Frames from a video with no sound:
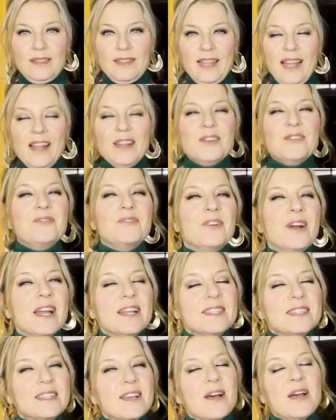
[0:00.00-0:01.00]
Hello
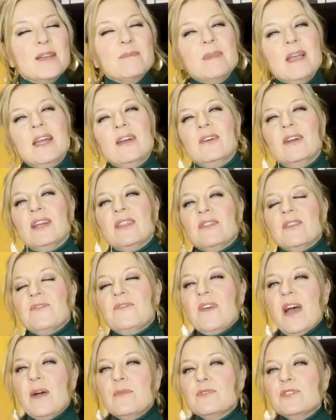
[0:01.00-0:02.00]
friends, I'm Erin, the
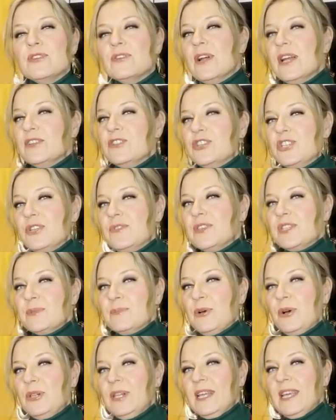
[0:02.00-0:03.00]
founder and chief
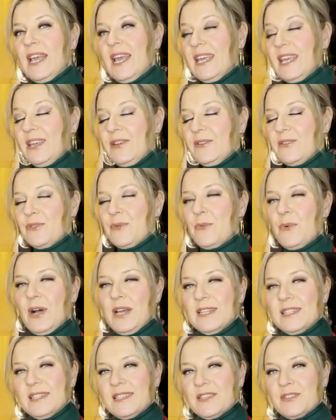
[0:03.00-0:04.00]
sommelier here at The
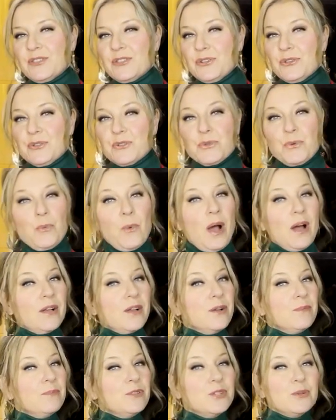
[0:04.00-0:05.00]
Wine Sisters.
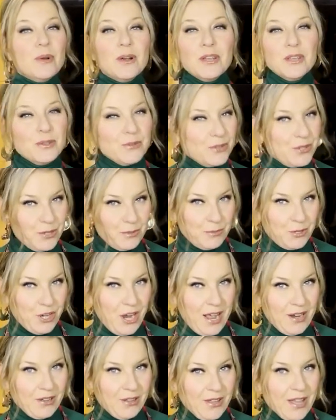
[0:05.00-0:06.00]
Welcome to our YouTube
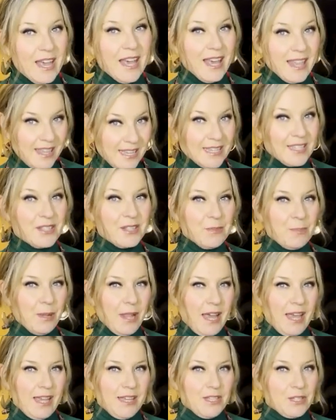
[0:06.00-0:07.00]
channel. This is the
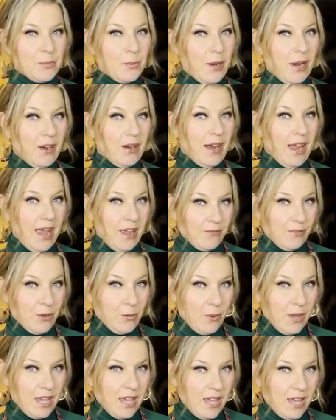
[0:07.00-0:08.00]
place where every
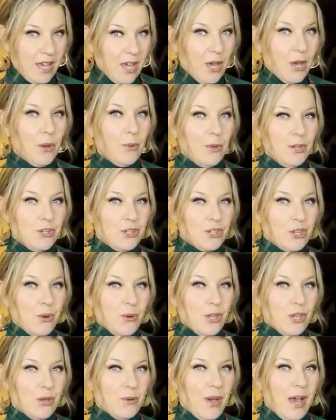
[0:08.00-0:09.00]
week we show
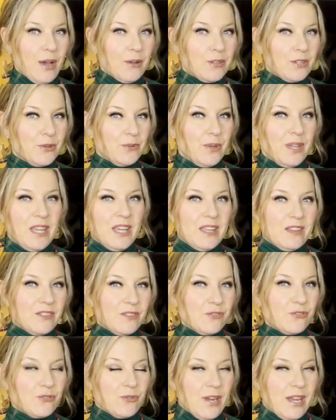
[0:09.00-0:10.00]
you how to eat,
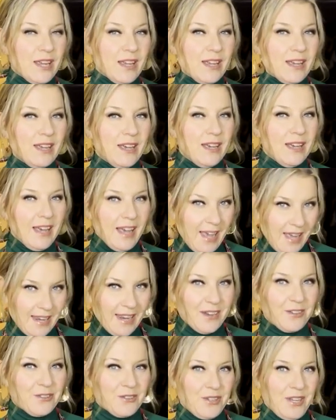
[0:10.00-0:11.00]
drink, and
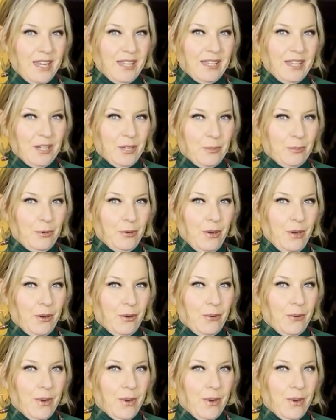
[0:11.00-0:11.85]
entertain like a pro.